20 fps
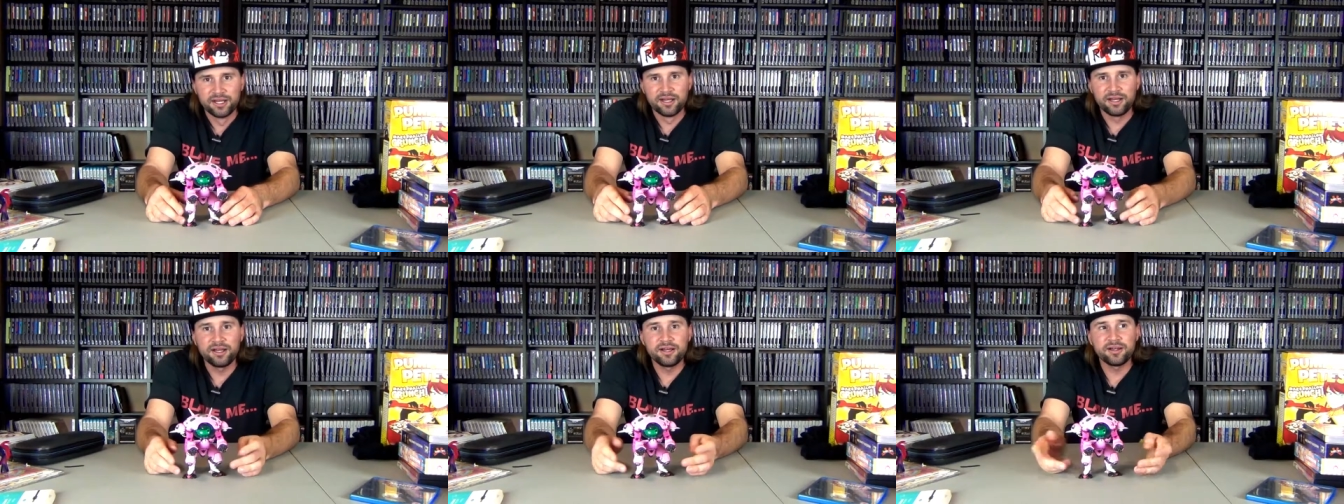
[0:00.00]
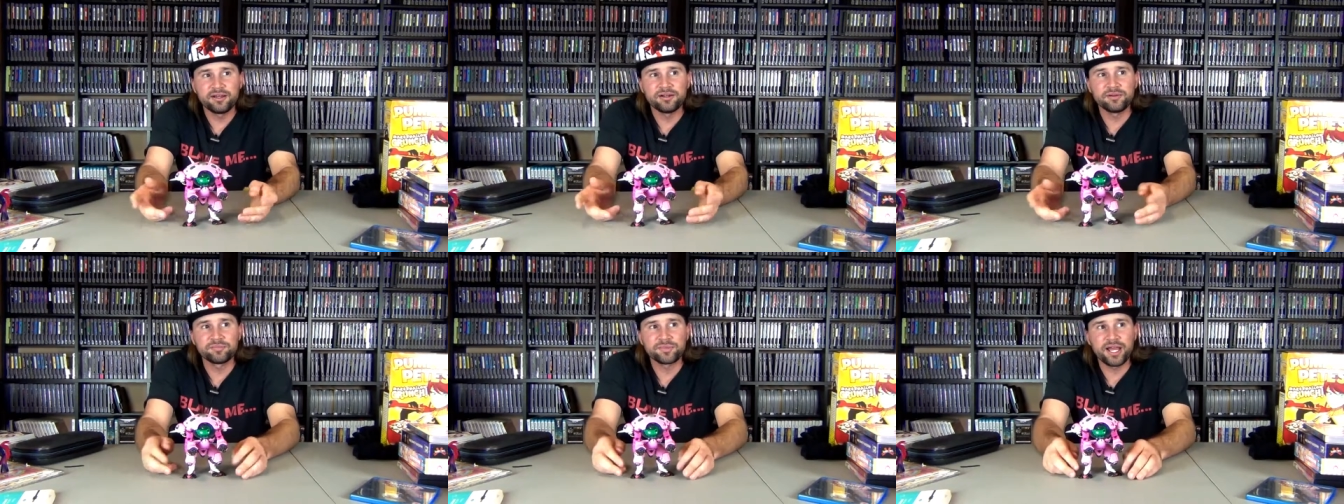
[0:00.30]

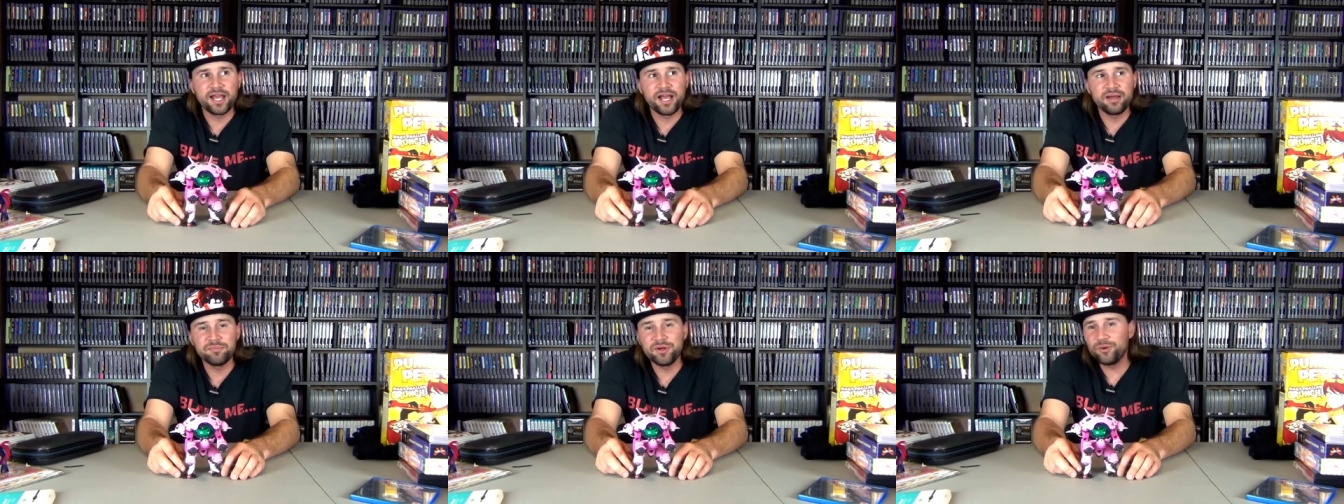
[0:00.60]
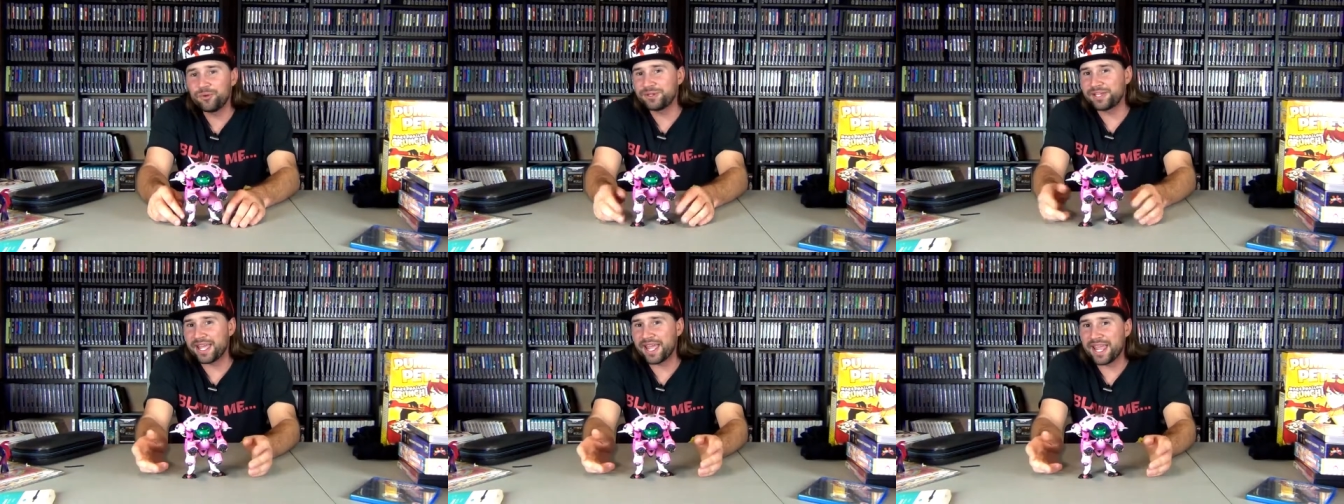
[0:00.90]
I'm
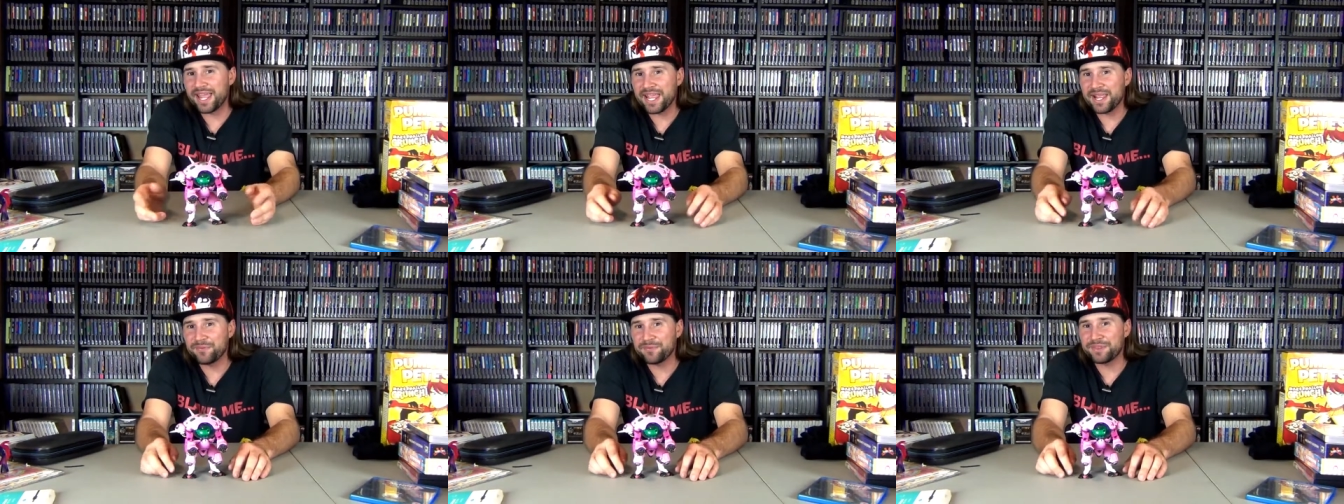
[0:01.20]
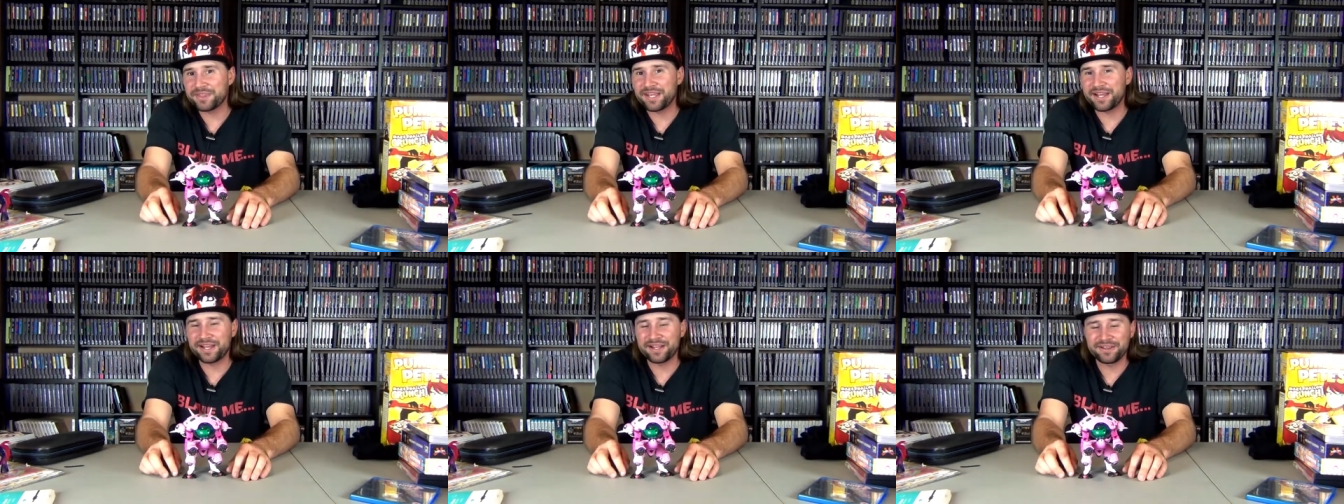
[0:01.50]
okay with
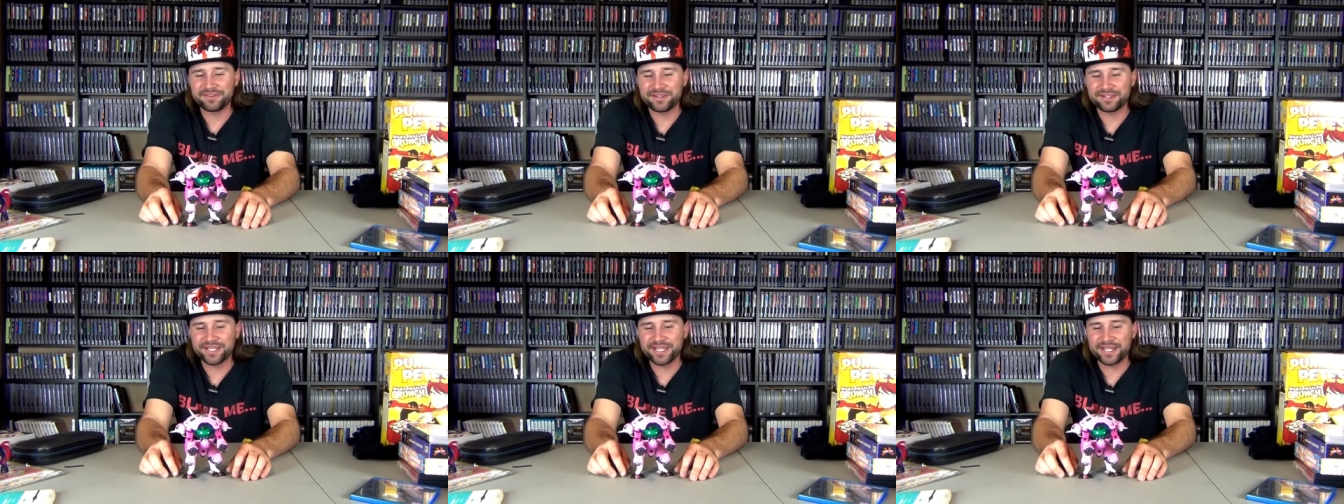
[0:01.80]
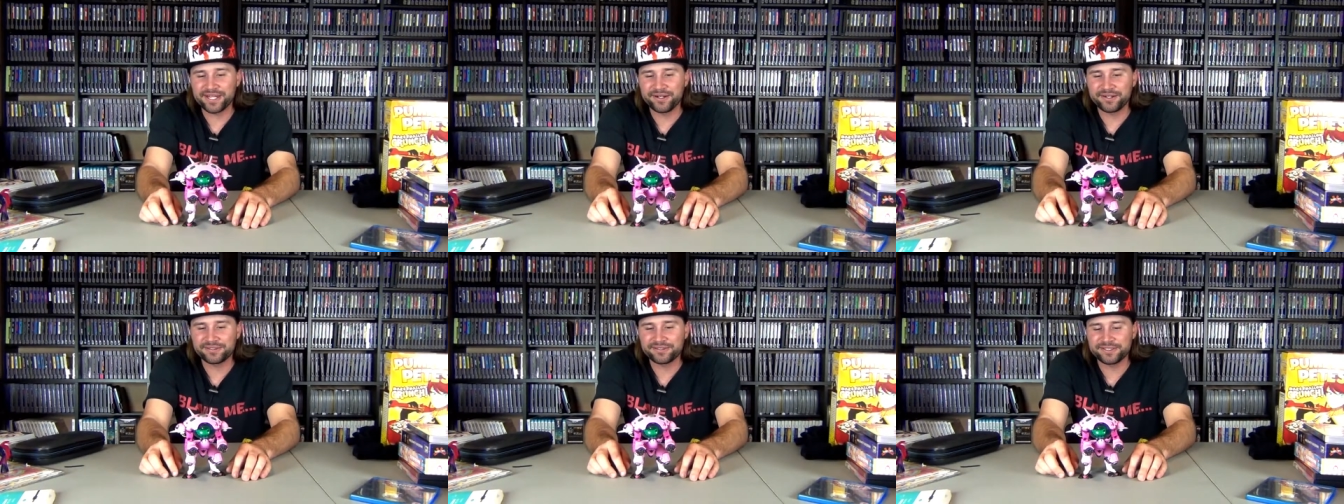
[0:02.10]
the other
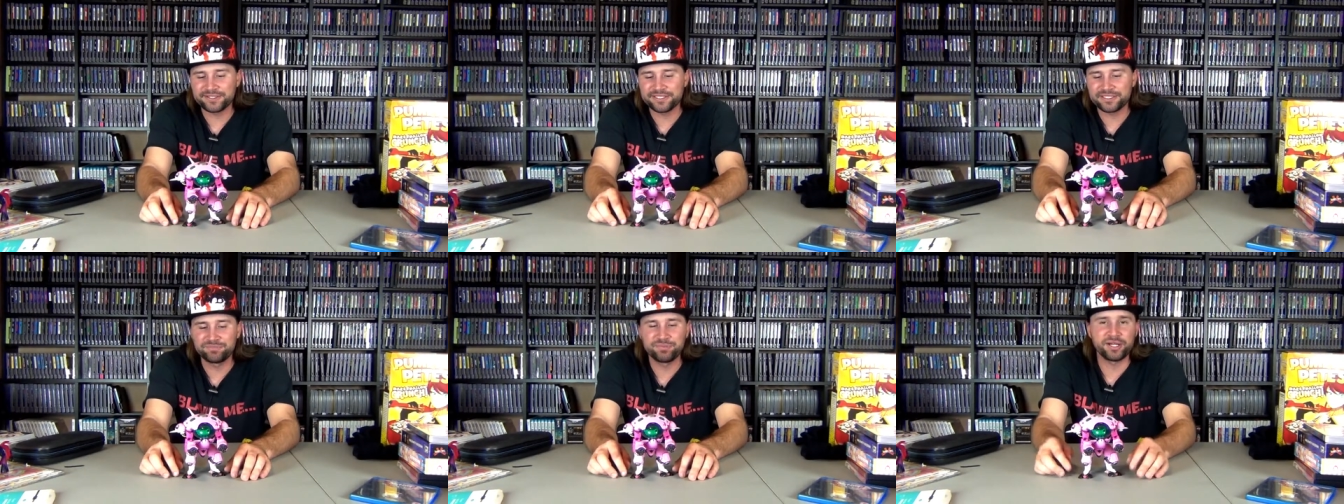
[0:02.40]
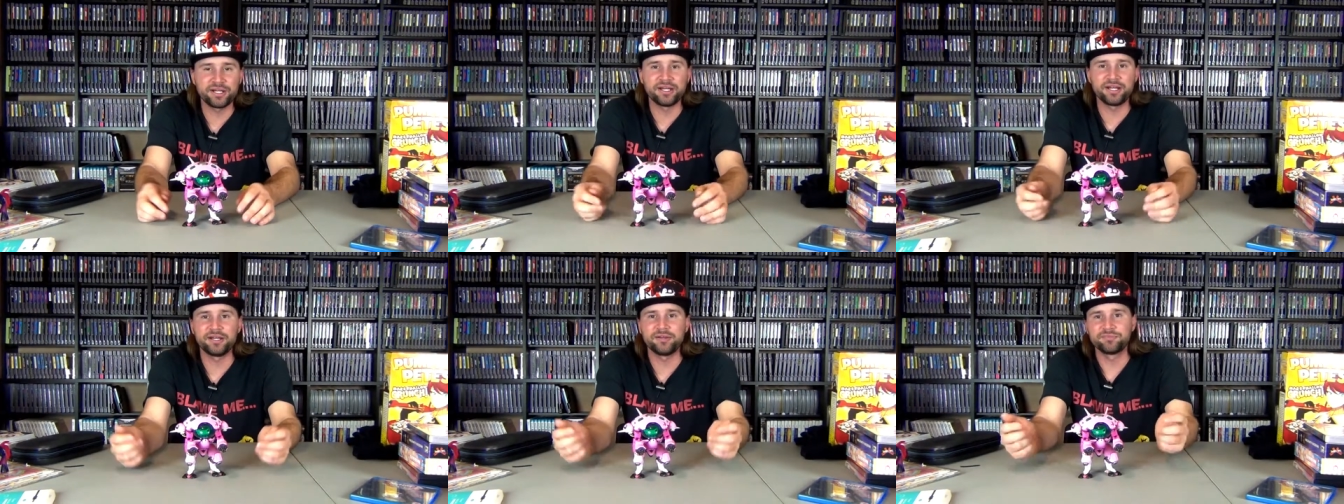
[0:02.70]
characters,
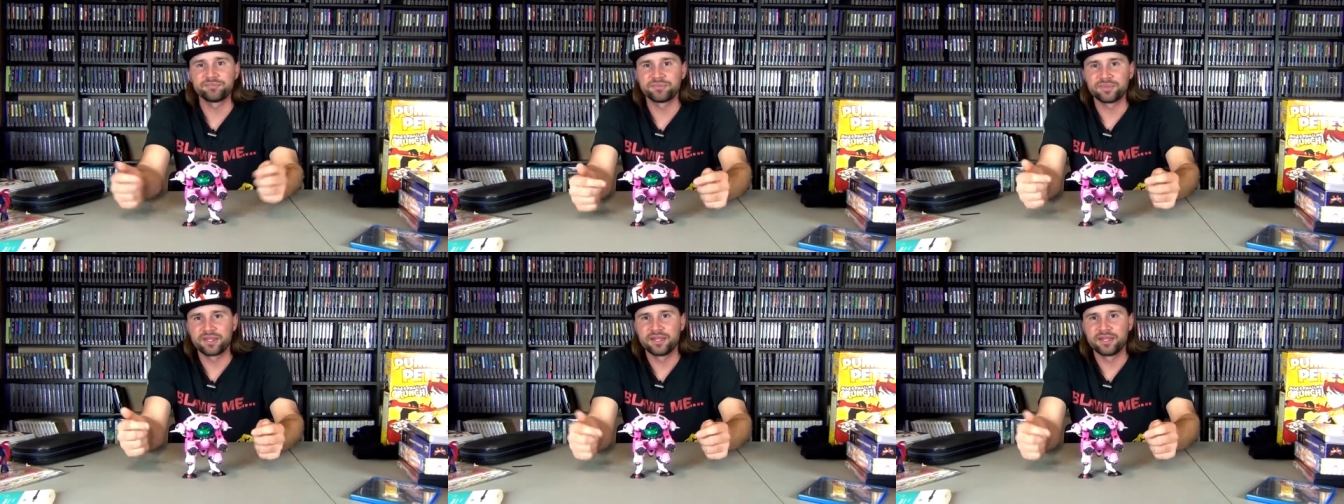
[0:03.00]
but